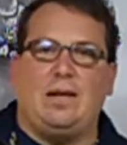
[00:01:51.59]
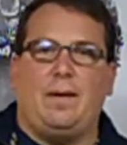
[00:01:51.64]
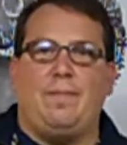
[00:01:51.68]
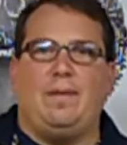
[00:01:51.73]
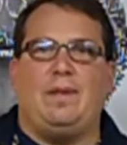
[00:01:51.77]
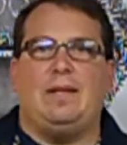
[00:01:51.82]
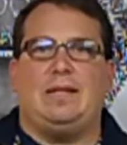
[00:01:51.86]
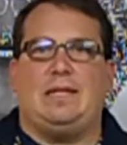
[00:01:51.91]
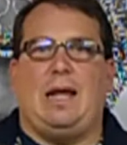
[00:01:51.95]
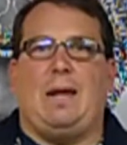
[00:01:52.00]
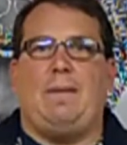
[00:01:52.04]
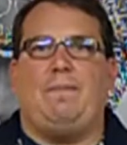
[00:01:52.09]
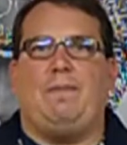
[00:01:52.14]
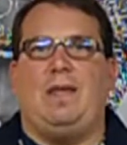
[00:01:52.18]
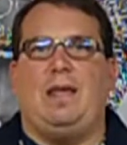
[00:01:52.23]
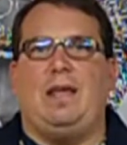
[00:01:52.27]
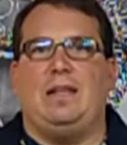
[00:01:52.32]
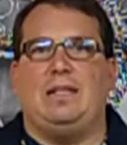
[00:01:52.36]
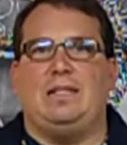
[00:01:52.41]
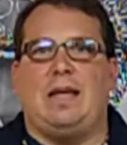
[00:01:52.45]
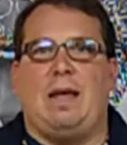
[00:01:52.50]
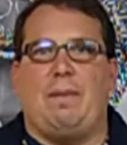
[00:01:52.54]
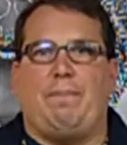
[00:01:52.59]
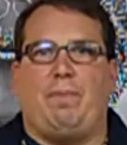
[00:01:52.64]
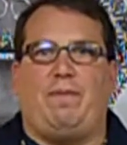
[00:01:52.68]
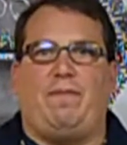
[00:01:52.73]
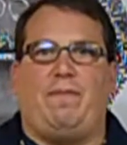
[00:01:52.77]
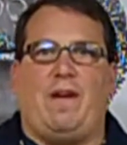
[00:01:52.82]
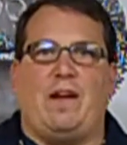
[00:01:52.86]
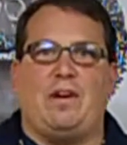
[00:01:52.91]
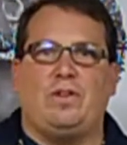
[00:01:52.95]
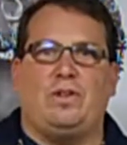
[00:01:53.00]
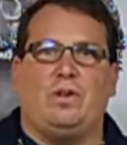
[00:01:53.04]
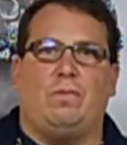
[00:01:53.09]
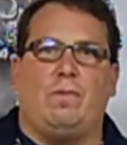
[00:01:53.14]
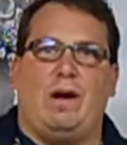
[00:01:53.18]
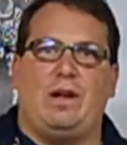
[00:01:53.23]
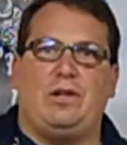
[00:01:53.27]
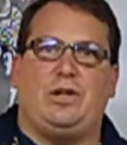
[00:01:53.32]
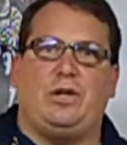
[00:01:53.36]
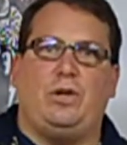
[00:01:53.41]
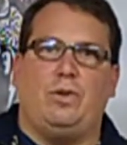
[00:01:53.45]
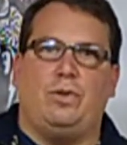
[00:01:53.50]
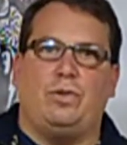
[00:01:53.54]
some of the same things that professional
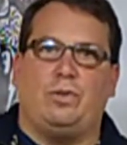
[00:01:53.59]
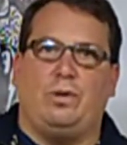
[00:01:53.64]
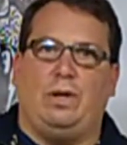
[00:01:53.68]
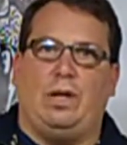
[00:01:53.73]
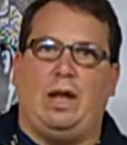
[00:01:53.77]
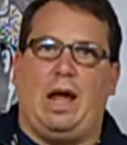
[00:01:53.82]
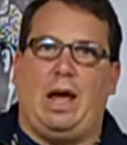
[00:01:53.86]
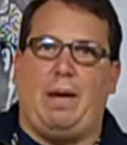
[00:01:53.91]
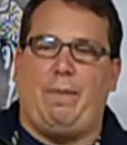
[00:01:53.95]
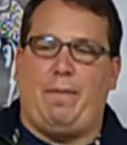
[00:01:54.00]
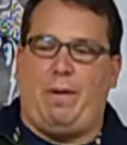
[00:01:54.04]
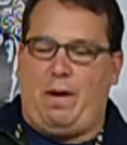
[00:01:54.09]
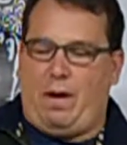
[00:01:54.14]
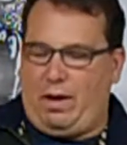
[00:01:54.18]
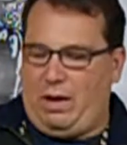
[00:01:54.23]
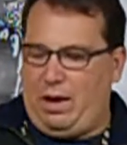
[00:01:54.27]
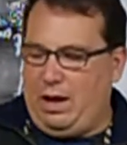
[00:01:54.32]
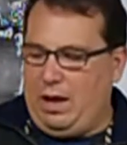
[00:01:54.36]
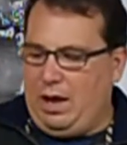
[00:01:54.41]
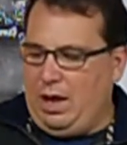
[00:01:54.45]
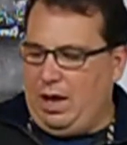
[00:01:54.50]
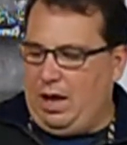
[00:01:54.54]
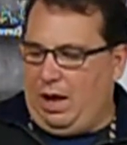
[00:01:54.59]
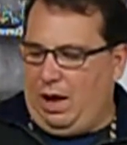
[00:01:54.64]
rescuers rely upon